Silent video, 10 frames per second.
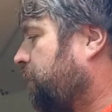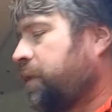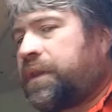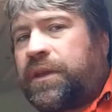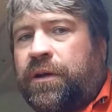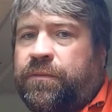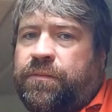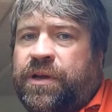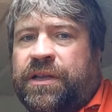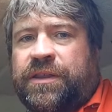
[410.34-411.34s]

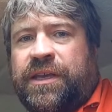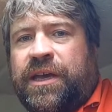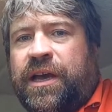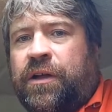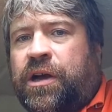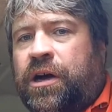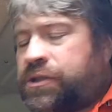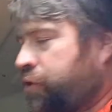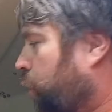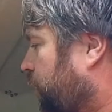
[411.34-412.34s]
We got the alcohol
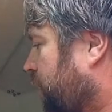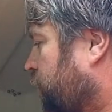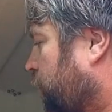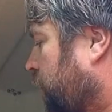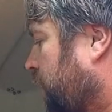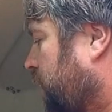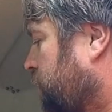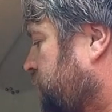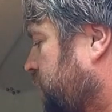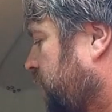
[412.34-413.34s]
stove, gets a
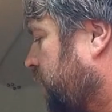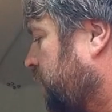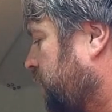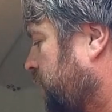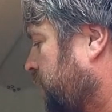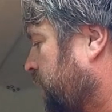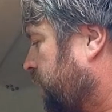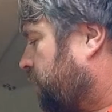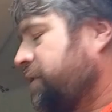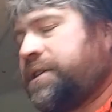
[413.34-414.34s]
workout.
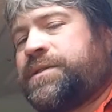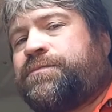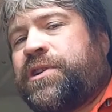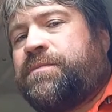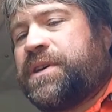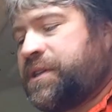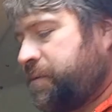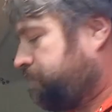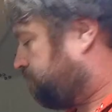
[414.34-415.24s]
It's pretty busy.